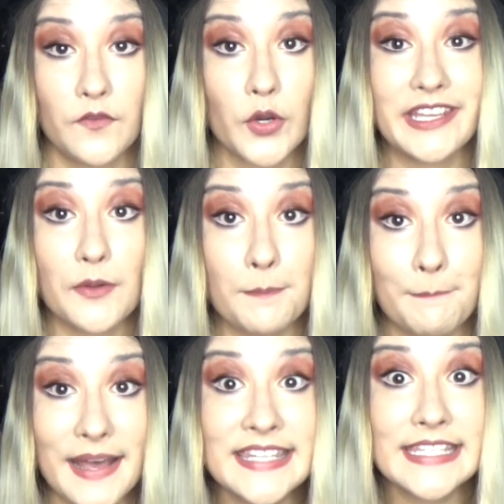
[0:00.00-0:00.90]
for you
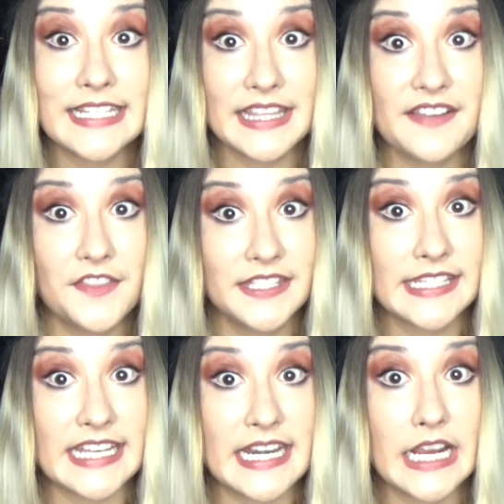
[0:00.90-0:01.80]
must leave the
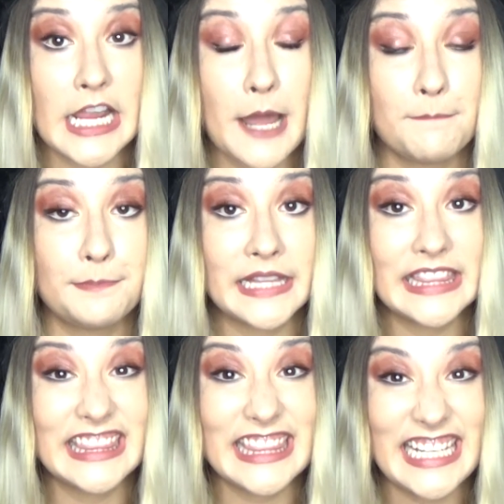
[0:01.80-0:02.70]
skin
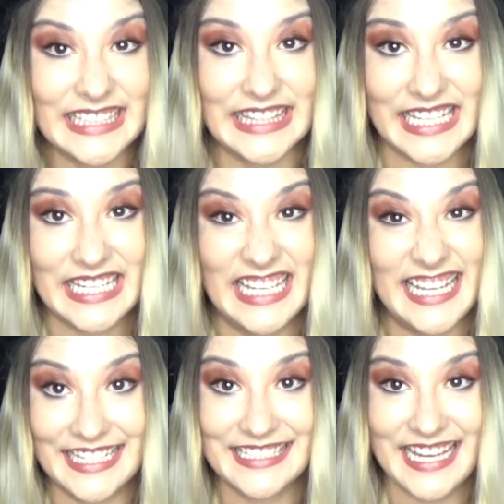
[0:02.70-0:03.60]
completely
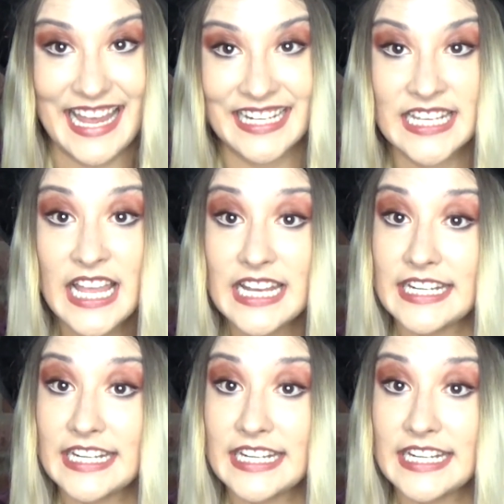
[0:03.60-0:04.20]
intact.